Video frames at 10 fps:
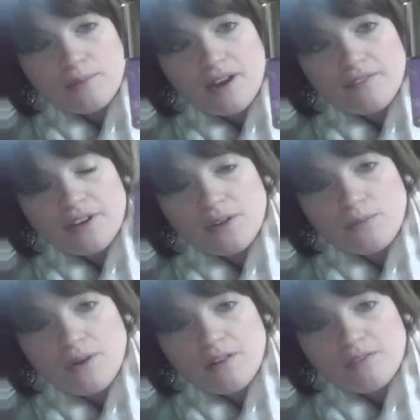but I've
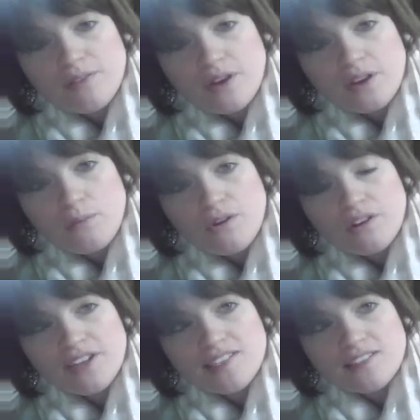only worn
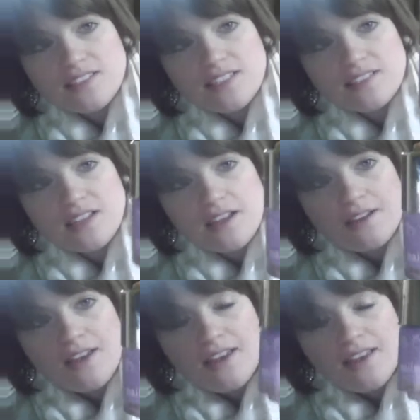it recently, so
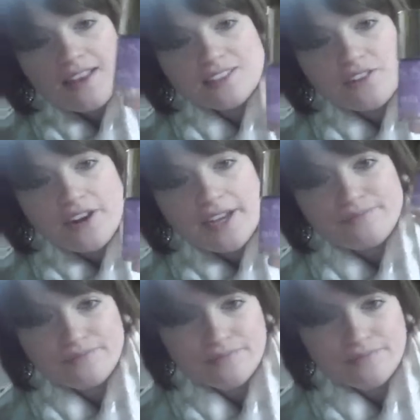that's great.